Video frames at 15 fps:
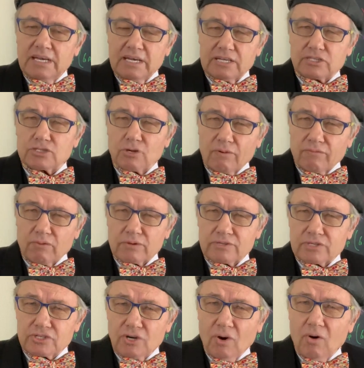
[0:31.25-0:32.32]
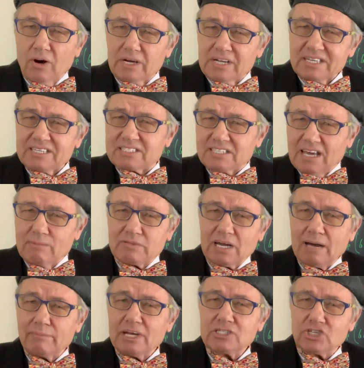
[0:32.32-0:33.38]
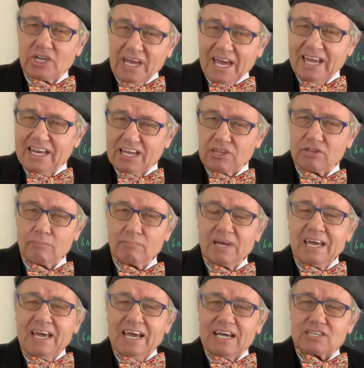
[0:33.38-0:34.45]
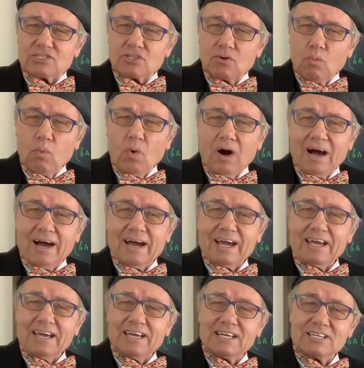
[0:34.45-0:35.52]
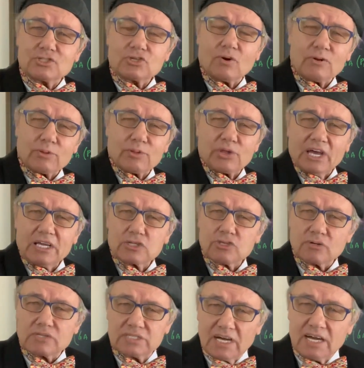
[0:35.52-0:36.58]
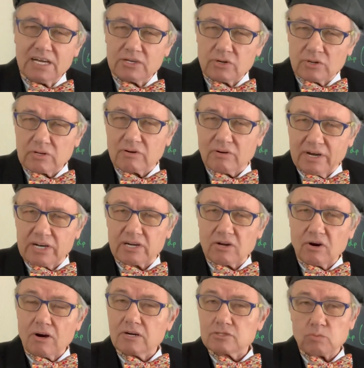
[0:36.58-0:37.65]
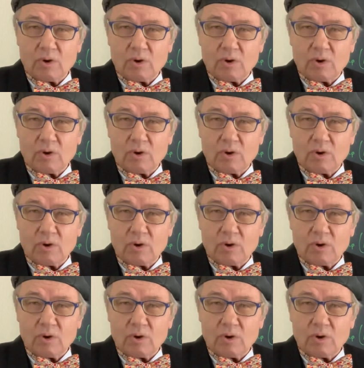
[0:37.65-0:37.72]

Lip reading: and so forth and so on, at the same time educating them as to why certain things are done on credit cards,